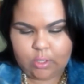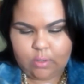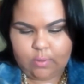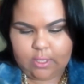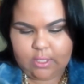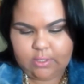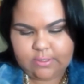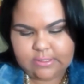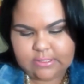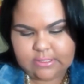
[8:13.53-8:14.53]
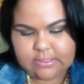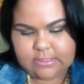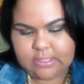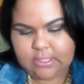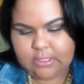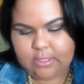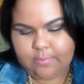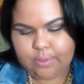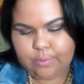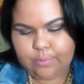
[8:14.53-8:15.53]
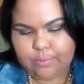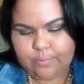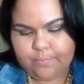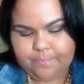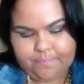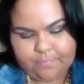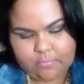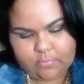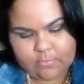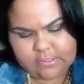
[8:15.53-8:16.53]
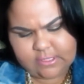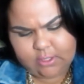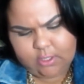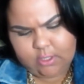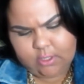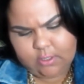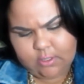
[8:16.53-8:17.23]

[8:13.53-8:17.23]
what color is this? CW, is that the color?